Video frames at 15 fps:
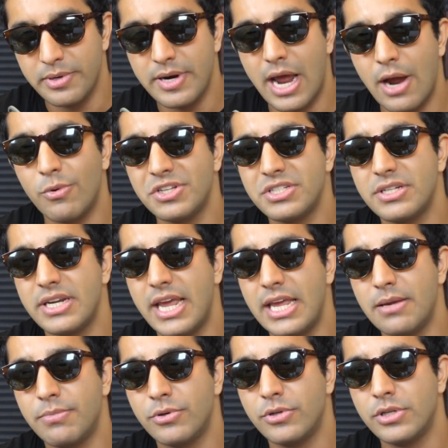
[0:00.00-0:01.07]
I wasn't
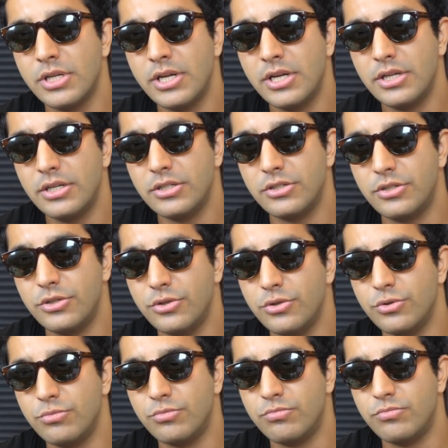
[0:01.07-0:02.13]
able
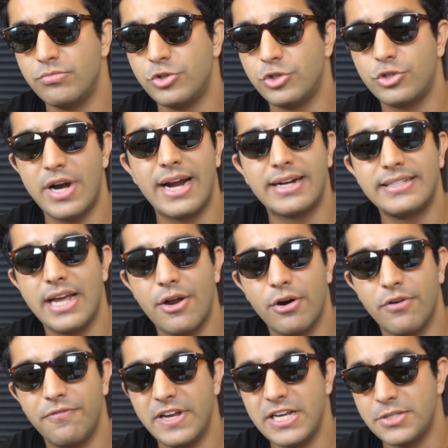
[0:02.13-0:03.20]
to track down her
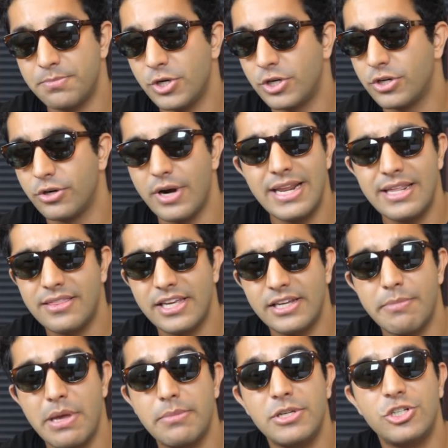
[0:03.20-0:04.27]
Facebook or anything.
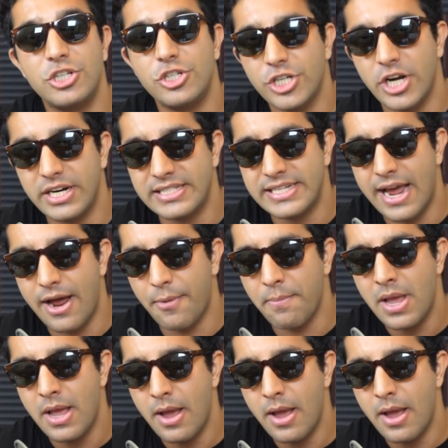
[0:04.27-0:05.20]
Maybe she shut it down.